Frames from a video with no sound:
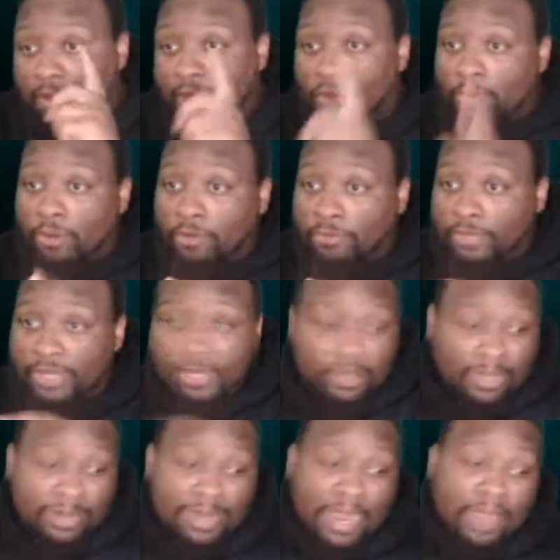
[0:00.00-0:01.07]
Only,
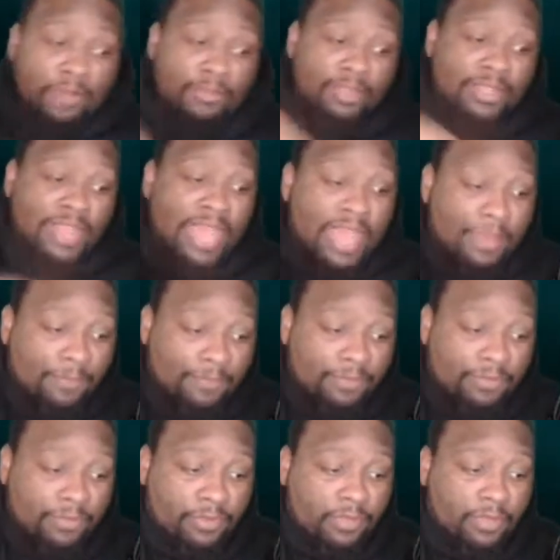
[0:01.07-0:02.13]
not only that,
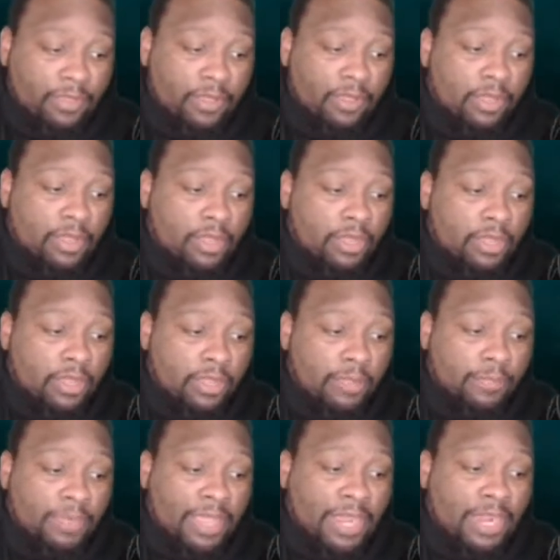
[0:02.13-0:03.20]

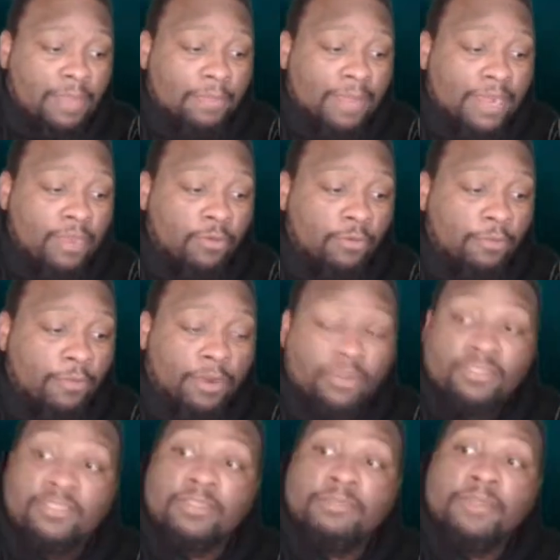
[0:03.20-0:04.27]
um, anybody who
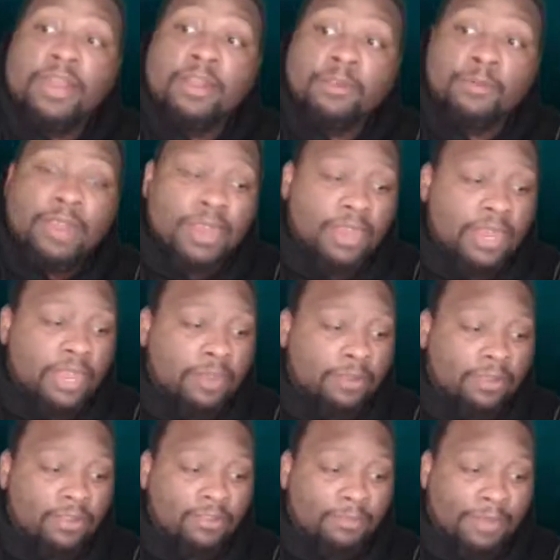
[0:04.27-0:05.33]
purchased the vinyl right now,
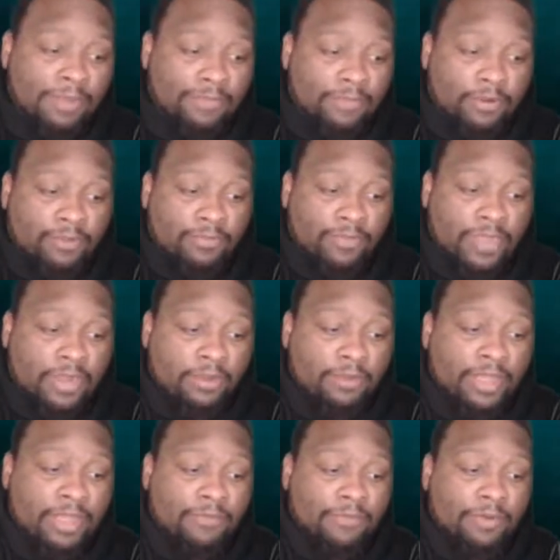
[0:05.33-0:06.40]
because it's my first vinyl
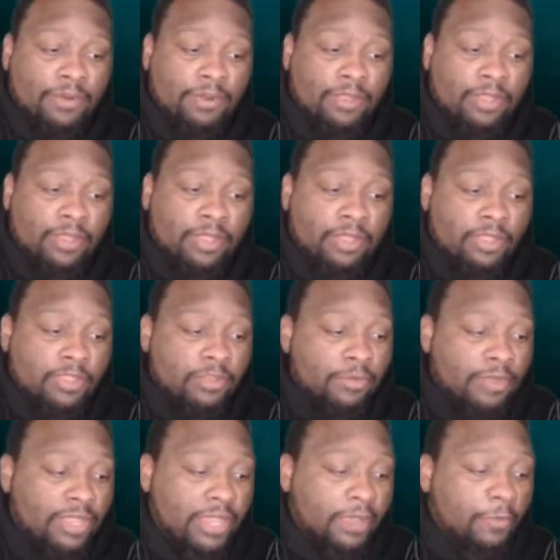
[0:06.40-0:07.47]
ever, you will
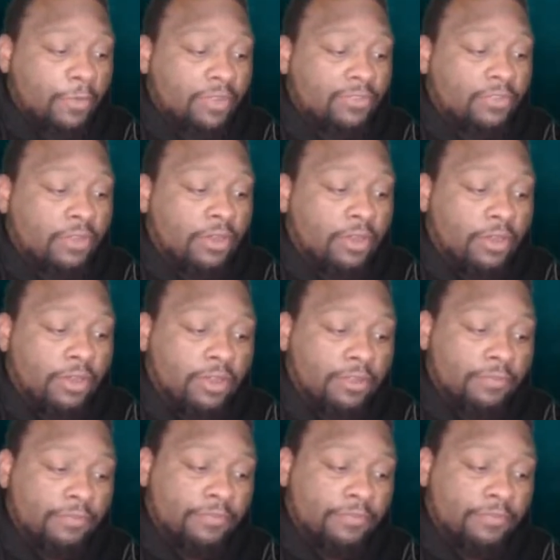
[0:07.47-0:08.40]
get what's called.